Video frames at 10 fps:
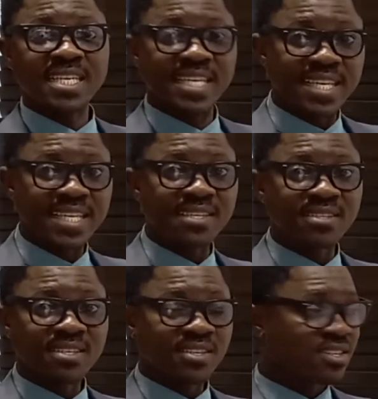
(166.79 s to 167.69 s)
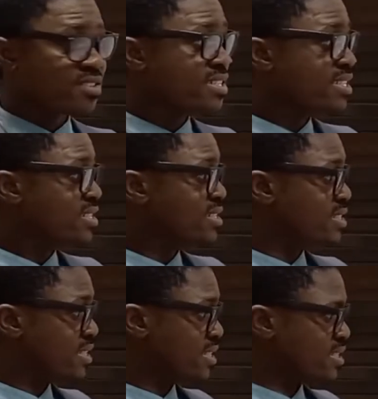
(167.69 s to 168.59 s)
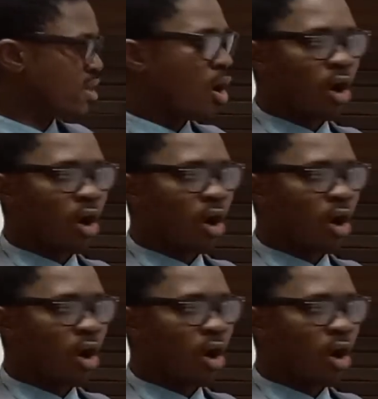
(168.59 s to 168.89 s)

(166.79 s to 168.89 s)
increases.